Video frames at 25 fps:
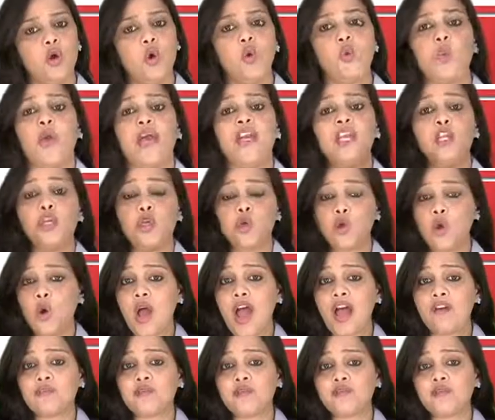when you
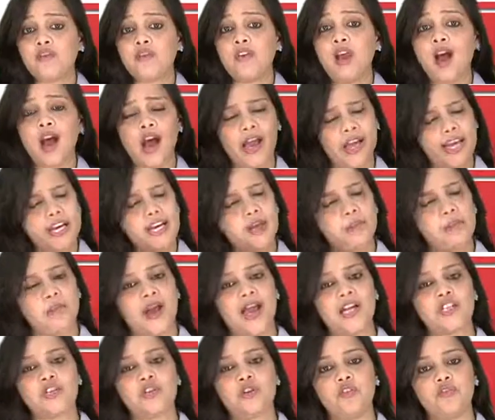have to fly in a
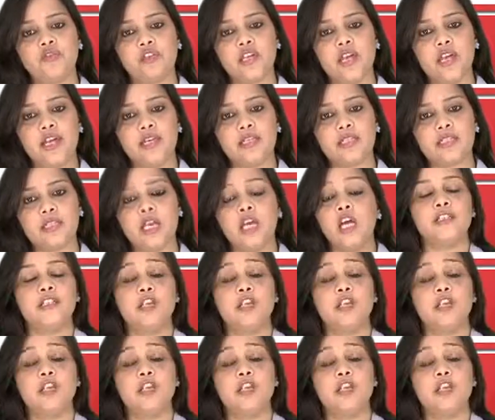matter of days,